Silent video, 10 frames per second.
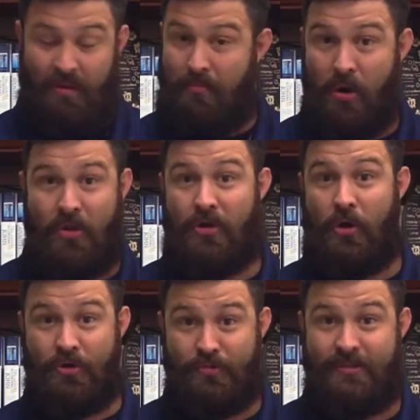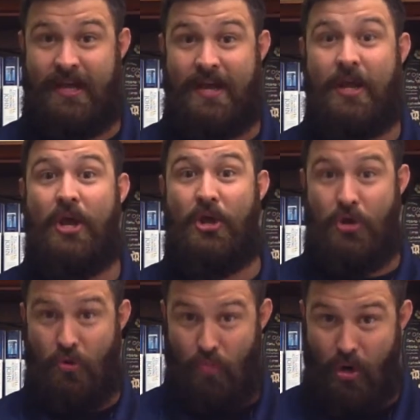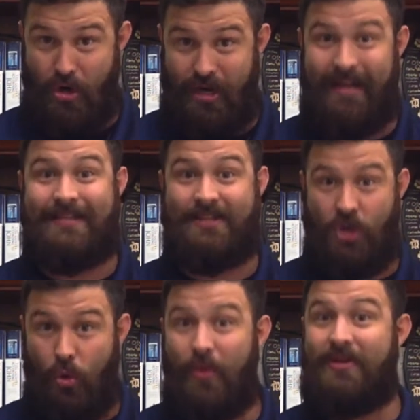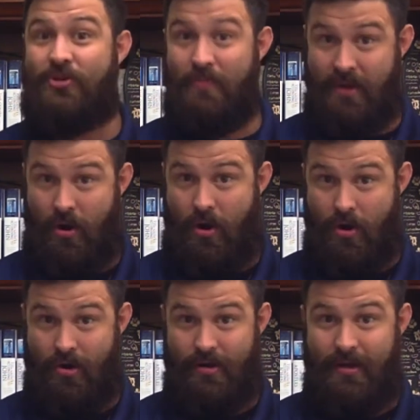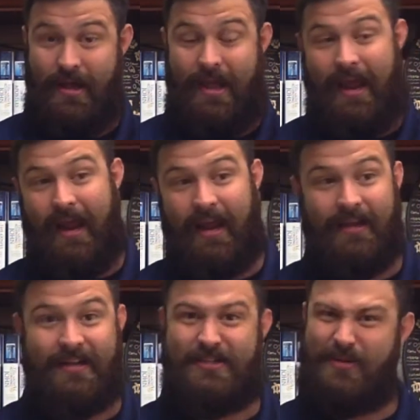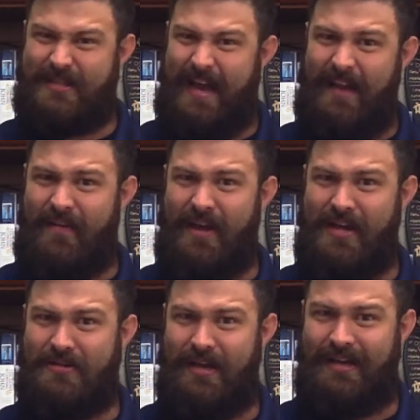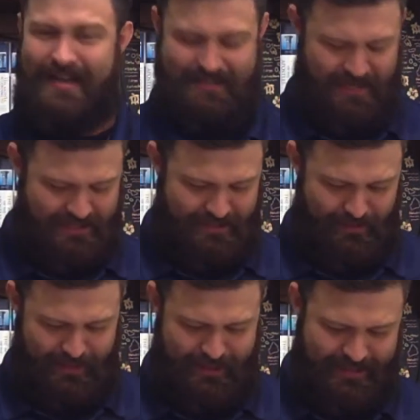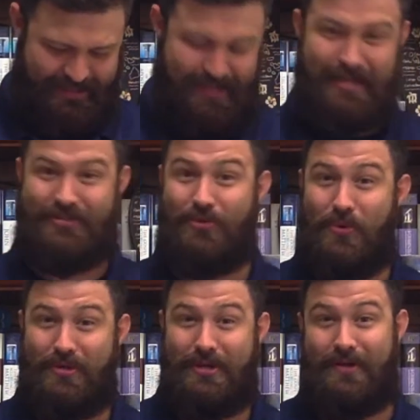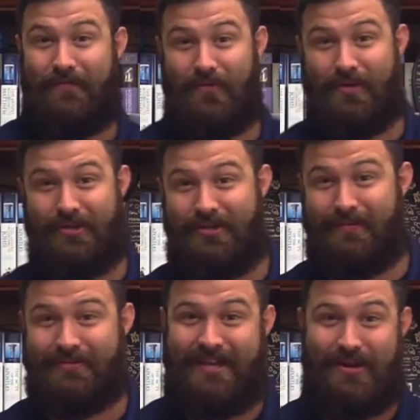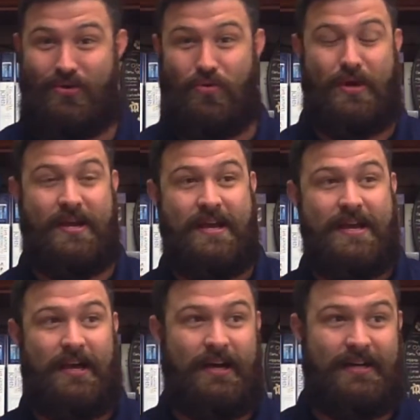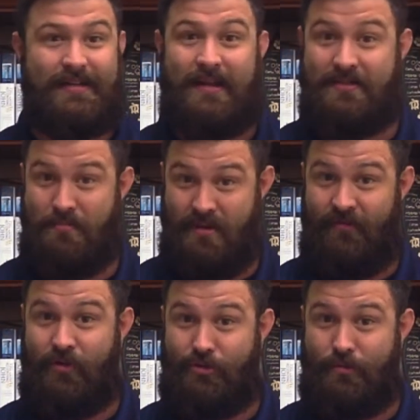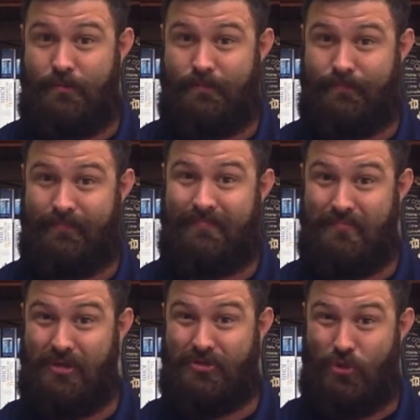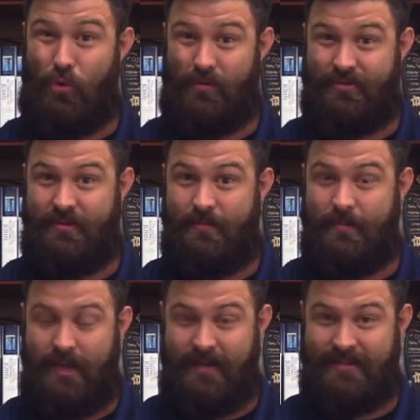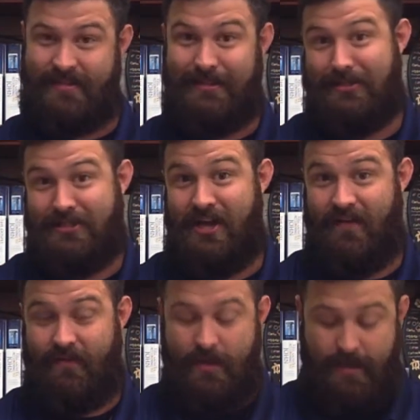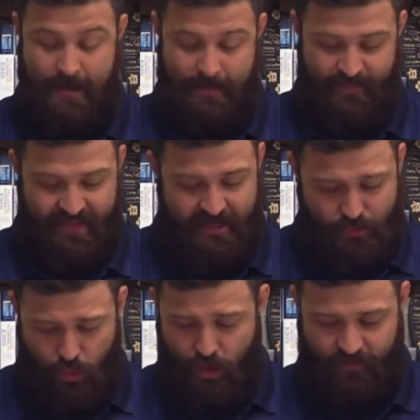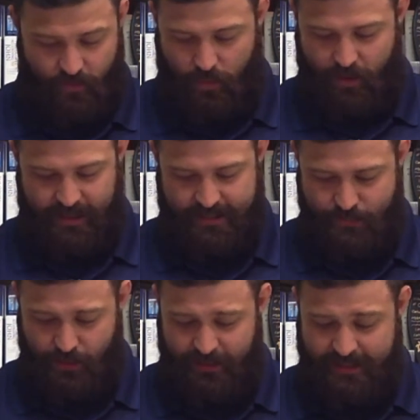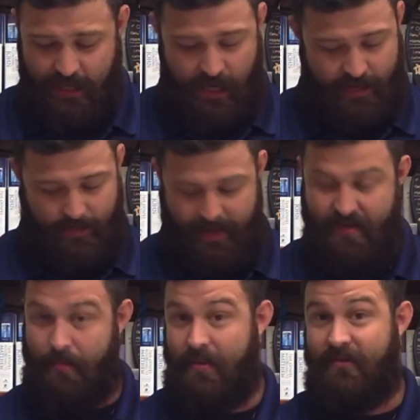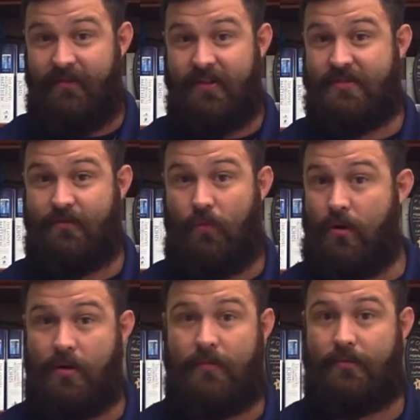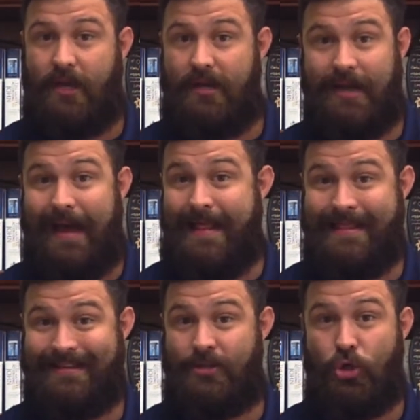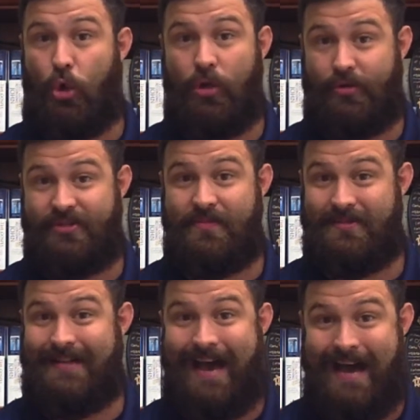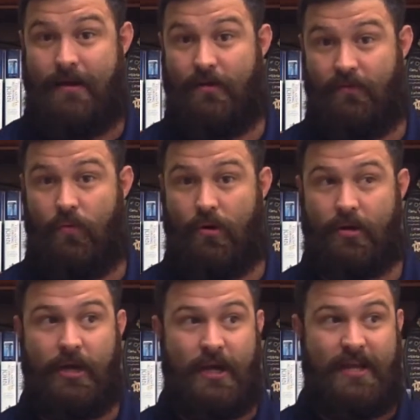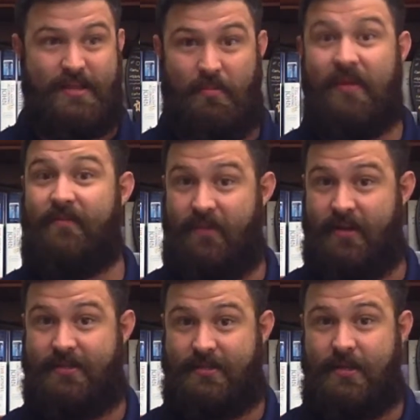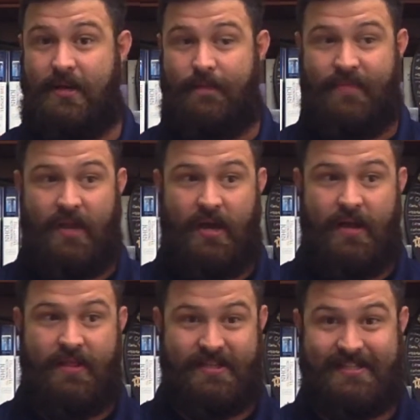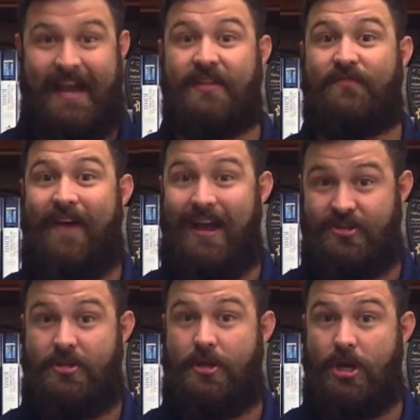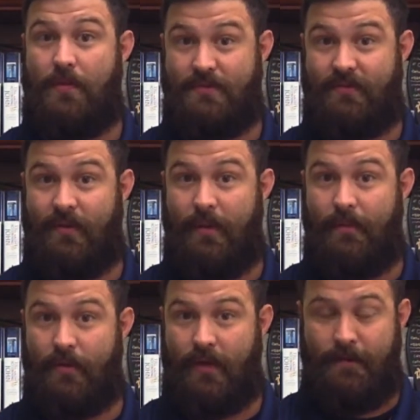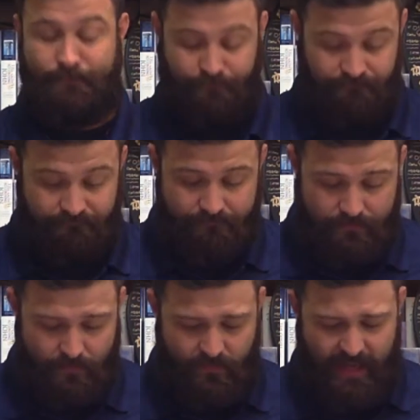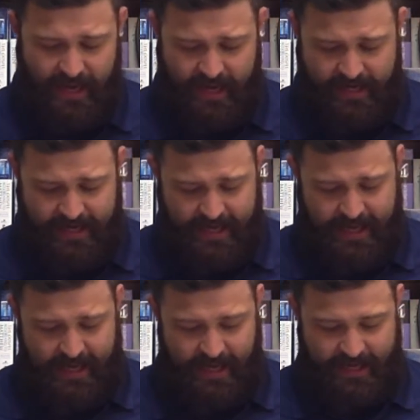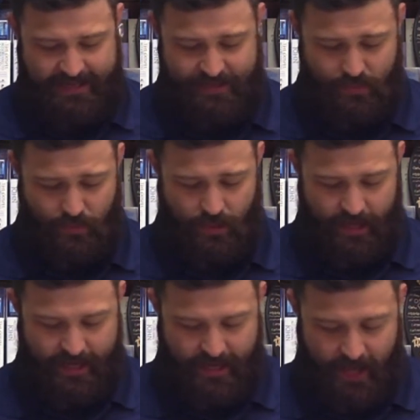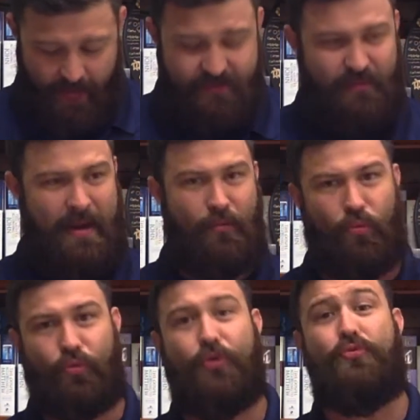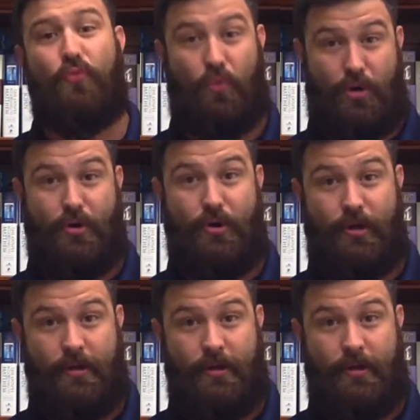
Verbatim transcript: part of the curse was, hey, your work is going to be hard. And uh, so it's kind of a, a, a double edged uh, sword there, if you will, a double sided coin. Uh, it's beneficial, but it's toilsome and it's, it's tough. This word for work is really talking about the benefits of work, okay? Not the toilsome side of work, the benefits, uh, the satisfaction that comes from it, okay? And uh, this word, it comes from a root word